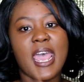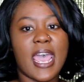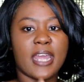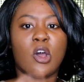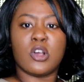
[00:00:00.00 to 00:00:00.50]

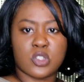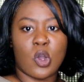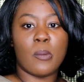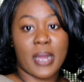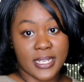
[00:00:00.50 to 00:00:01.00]
and also
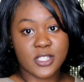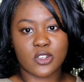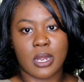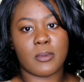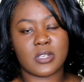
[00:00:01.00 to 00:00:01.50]
on my
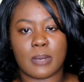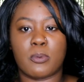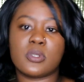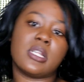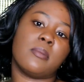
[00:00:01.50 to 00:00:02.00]
Instagram, because I
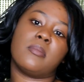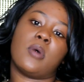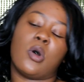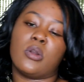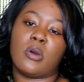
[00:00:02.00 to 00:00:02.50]
post them
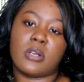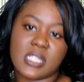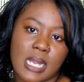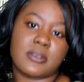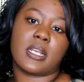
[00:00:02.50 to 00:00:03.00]
on
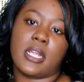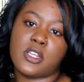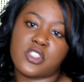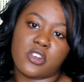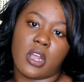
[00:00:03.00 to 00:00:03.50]
Snapchat and
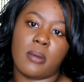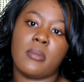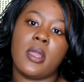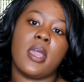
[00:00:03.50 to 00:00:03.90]
Instagram